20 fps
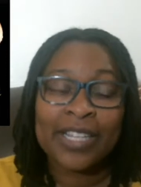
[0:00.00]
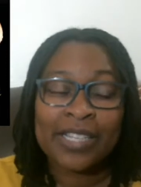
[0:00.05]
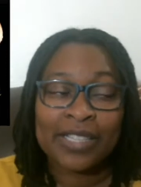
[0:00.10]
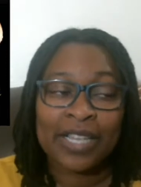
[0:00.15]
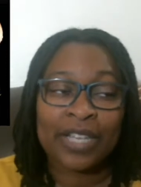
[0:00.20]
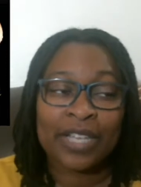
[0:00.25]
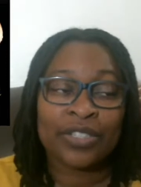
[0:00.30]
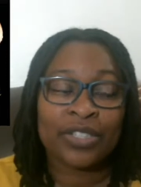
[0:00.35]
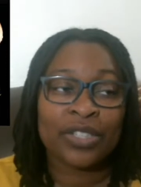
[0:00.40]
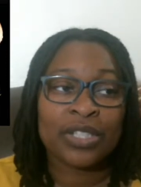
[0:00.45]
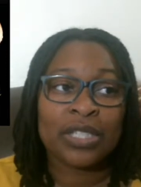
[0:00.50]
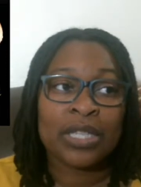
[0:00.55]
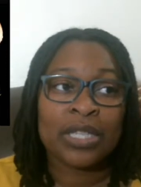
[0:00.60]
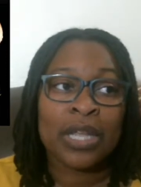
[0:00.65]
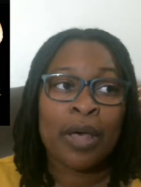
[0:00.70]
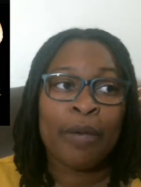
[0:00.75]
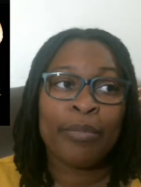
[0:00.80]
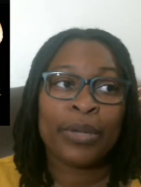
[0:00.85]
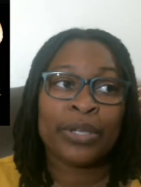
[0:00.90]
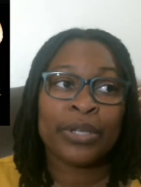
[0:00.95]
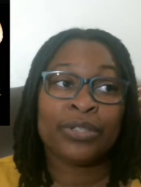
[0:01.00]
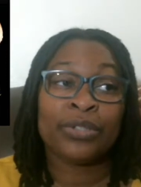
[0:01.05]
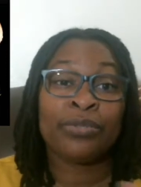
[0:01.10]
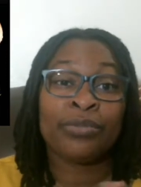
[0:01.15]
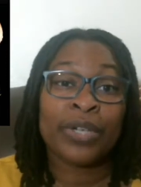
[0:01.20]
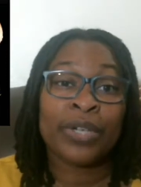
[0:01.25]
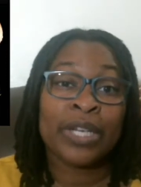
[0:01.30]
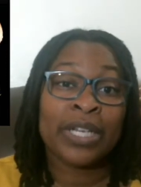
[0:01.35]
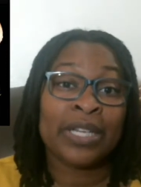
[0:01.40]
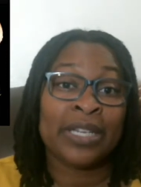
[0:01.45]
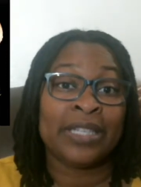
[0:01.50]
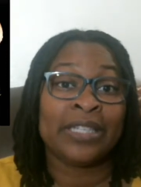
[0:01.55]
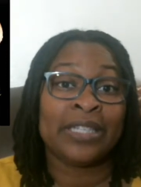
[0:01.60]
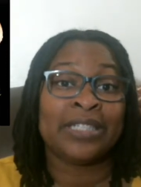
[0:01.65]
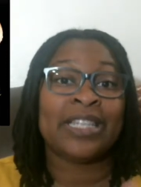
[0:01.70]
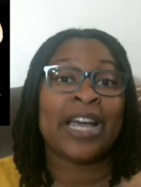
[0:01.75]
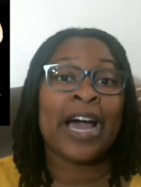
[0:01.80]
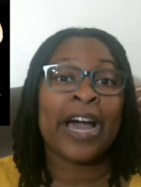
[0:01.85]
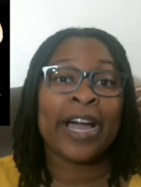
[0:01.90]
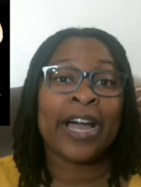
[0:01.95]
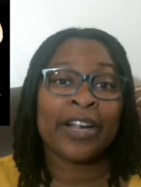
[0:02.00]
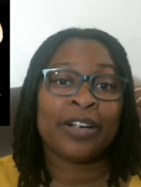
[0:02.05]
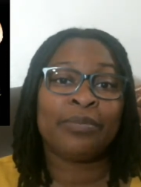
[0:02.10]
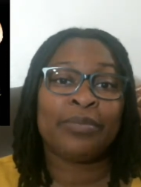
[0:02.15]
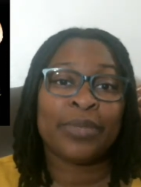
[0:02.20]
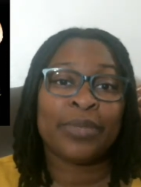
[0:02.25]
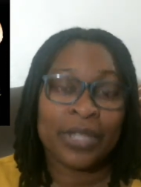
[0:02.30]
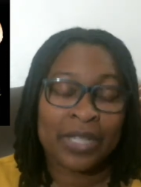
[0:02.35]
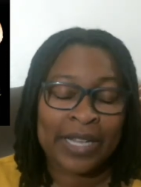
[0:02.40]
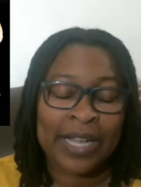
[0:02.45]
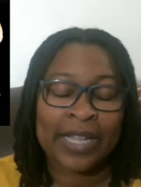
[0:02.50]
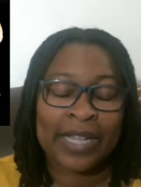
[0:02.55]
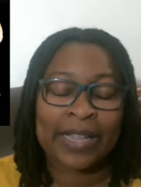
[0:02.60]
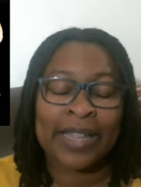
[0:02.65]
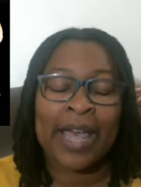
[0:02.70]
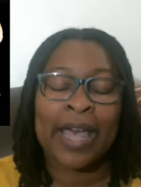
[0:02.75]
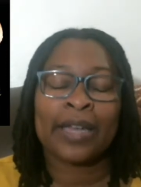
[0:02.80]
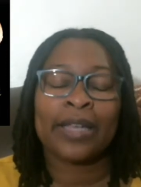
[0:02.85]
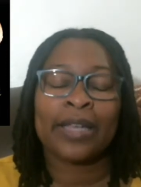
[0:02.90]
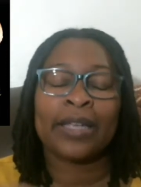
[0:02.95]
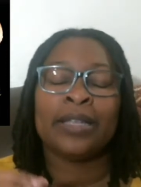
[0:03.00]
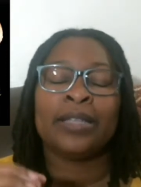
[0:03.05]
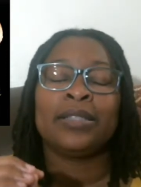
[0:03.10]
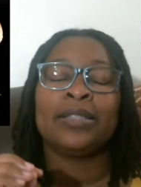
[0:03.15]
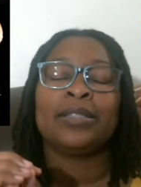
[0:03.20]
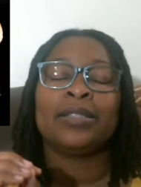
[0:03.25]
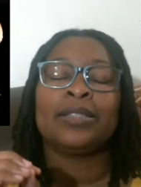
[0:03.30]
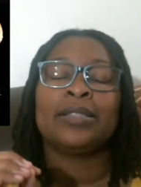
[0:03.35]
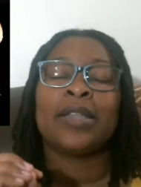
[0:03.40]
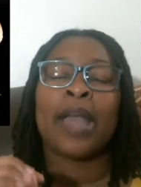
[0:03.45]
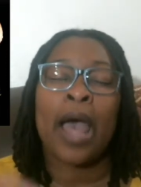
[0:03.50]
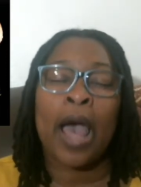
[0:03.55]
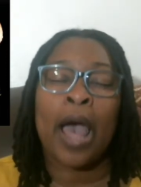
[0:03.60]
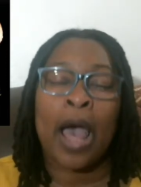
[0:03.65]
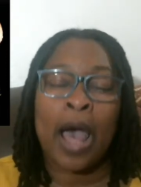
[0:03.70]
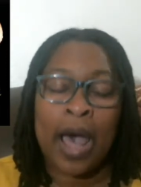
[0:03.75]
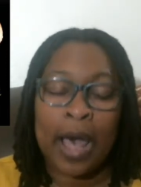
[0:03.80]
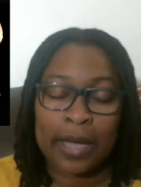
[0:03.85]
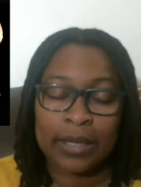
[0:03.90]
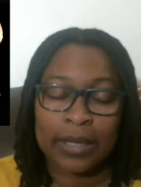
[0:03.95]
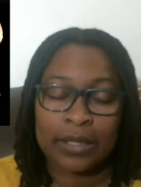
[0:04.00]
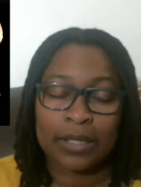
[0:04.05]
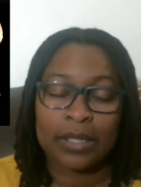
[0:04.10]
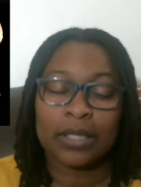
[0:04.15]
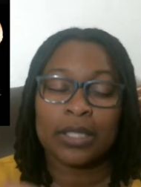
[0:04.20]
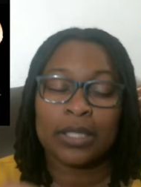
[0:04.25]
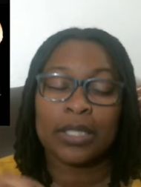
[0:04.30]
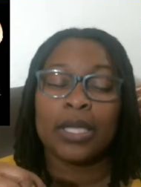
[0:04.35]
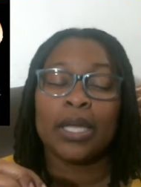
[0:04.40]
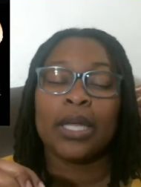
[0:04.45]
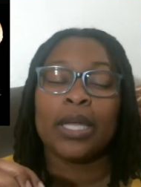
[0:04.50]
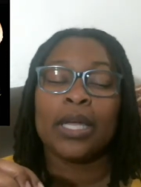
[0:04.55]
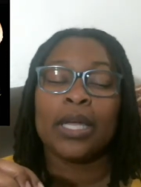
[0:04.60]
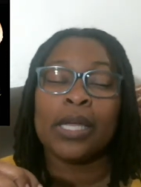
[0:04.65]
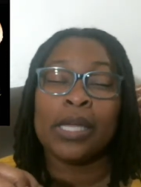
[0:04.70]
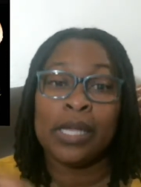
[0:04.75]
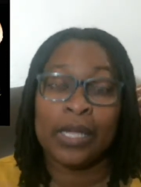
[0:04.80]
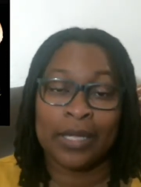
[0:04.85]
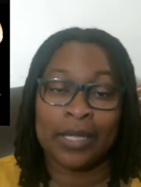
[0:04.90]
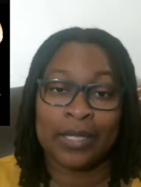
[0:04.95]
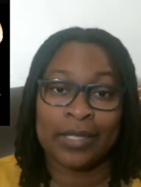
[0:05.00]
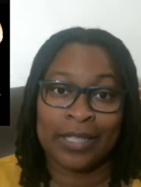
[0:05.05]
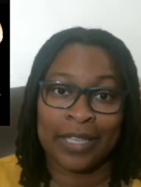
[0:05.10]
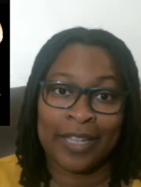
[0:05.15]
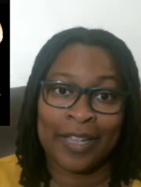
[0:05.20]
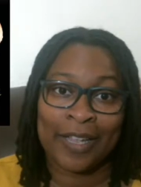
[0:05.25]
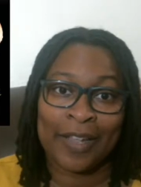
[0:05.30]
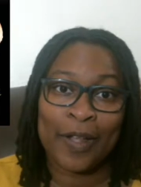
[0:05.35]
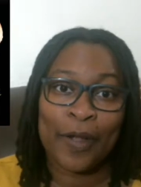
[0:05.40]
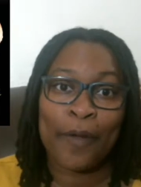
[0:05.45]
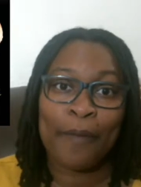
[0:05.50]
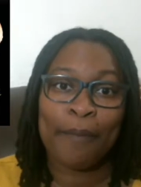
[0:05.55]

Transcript: sessions, but to read an entire book like that is not easy.